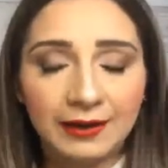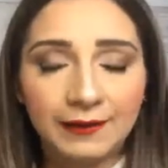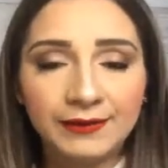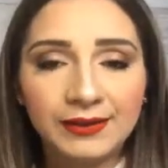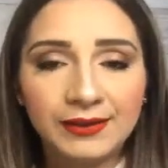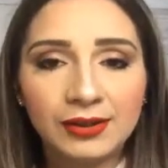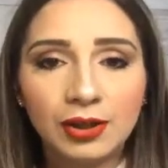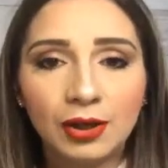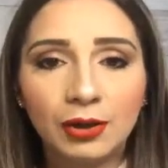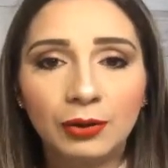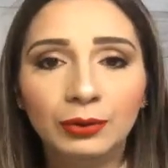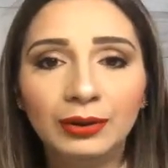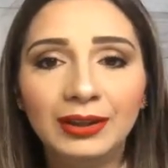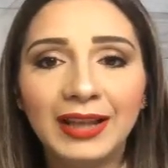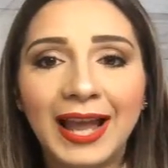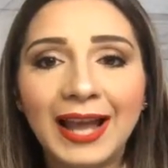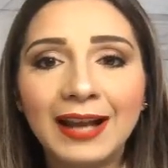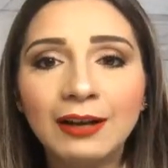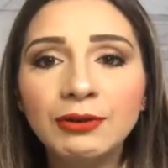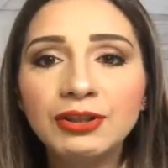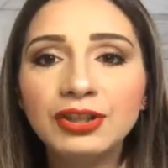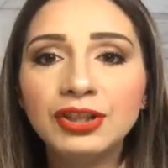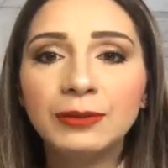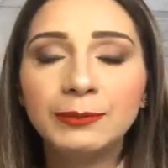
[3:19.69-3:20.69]
So
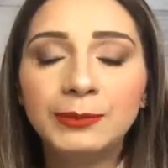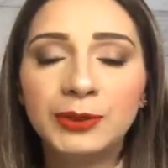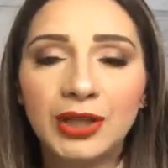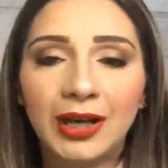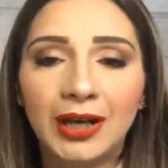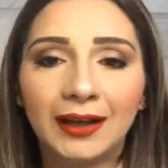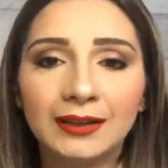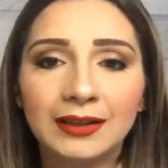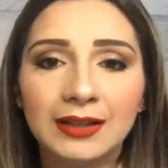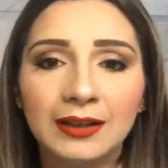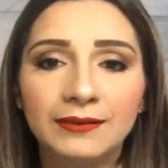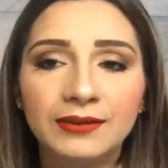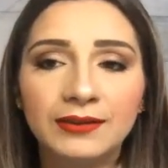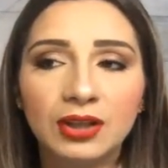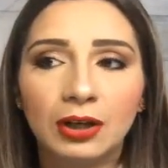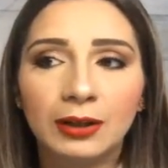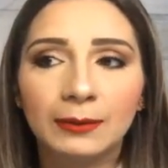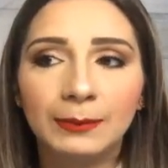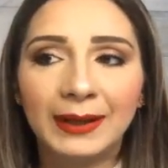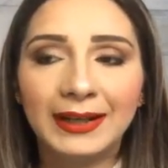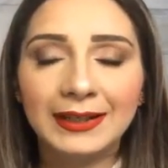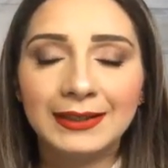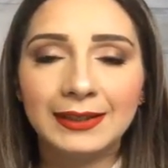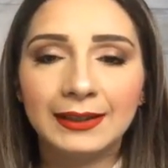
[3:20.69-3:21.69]
language objectives are
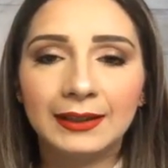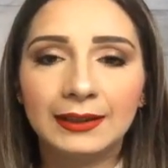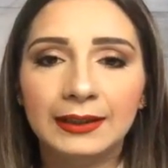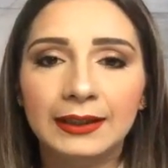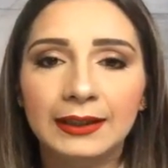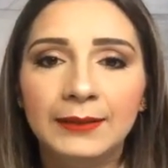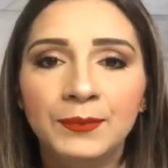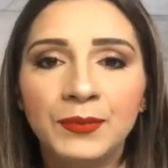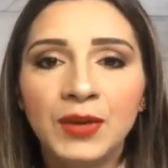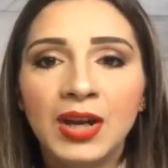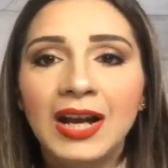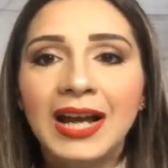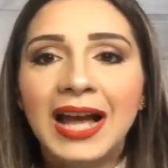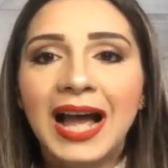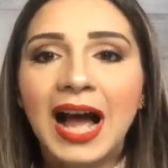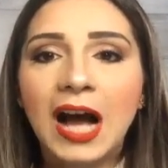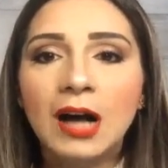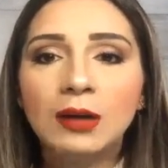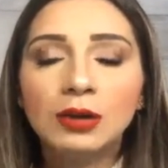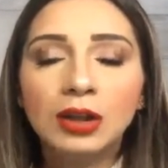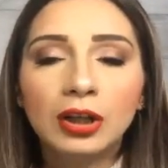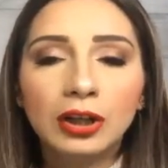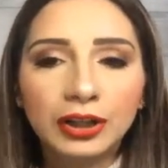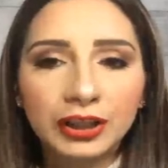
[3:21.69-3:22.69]
basically how
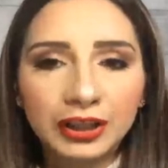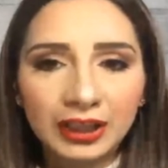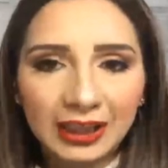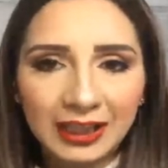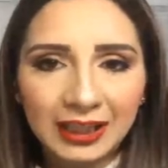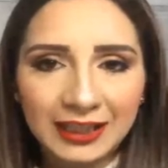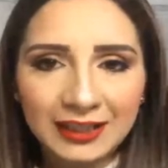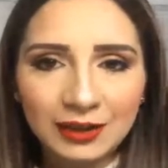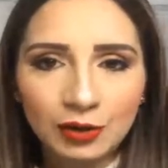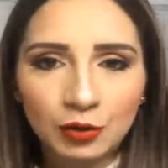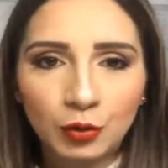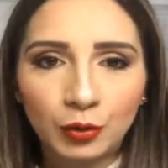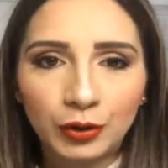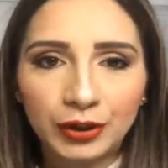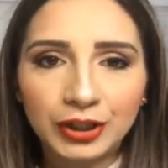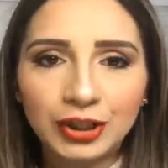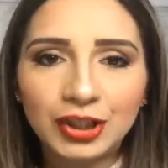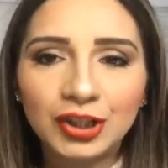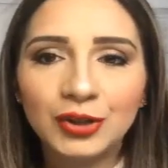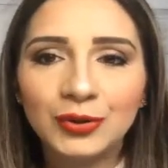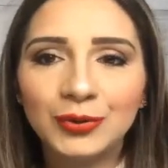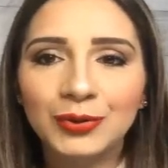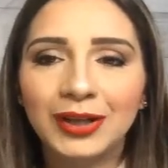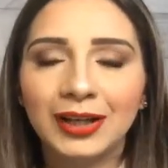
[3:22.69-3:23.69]
are our kids going
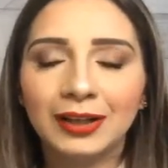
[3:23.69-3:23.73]
to,